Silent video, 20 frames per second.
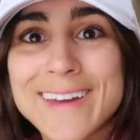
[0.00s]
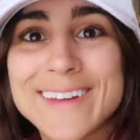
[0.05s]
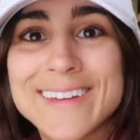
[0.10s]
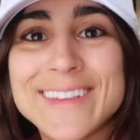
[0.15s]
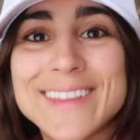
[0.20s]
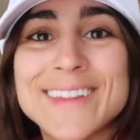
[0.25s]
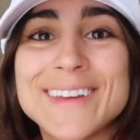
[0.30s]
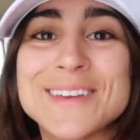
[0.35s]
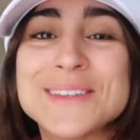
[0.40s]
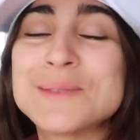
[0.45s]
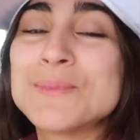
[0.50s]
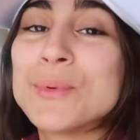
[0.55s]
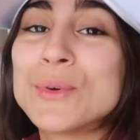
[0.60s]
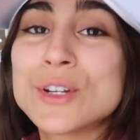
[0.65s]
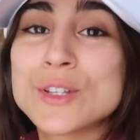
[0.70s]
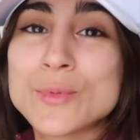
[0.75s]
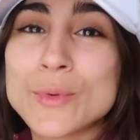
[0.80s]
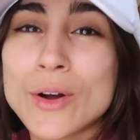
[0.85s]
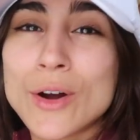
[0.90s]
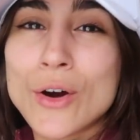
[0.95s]
and the
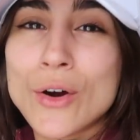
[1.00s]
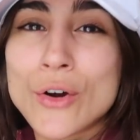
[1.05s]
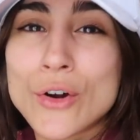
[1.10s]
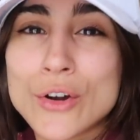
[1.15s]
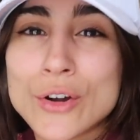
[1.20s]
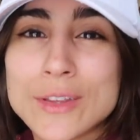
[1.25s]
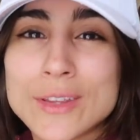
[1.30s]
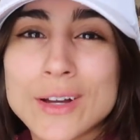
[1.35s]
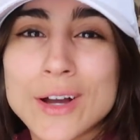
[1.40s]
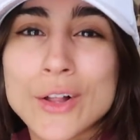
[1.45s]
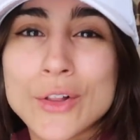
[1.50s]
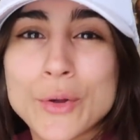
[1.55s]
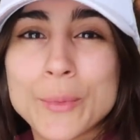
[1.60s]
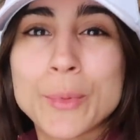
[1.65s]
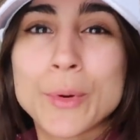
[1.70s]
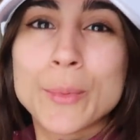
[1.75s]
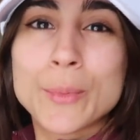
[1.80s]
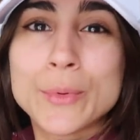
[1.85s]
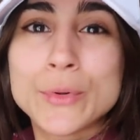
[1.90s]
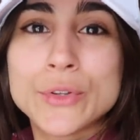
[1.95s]
sports bra are in the color
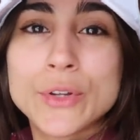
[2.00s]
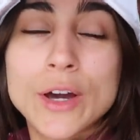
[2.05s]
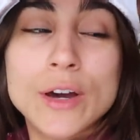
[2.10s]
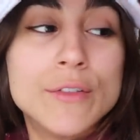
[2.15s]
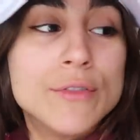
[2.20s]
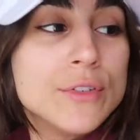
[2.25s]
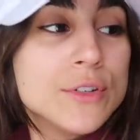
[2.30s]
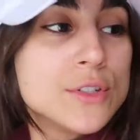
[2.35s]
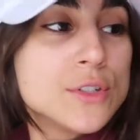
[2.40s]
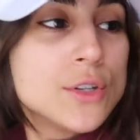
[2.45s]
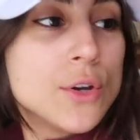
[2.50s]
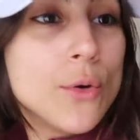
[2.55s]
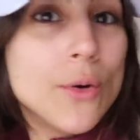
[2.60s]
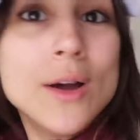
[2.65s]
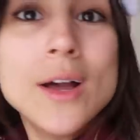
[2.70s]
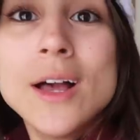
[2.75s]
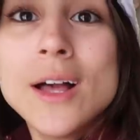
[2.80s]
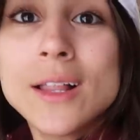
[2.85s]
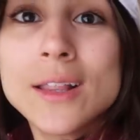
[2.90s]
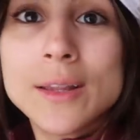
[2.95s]
Purple Dove. So
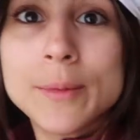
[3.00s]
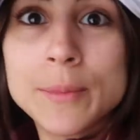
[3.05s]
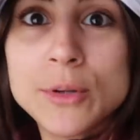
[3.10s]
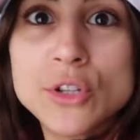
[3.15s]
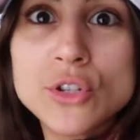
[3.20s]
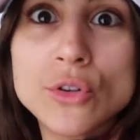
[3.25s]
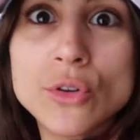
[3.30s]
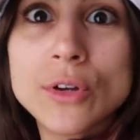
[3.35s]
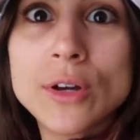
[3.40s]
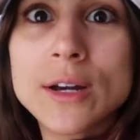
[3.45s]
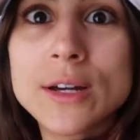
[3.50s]
let me show you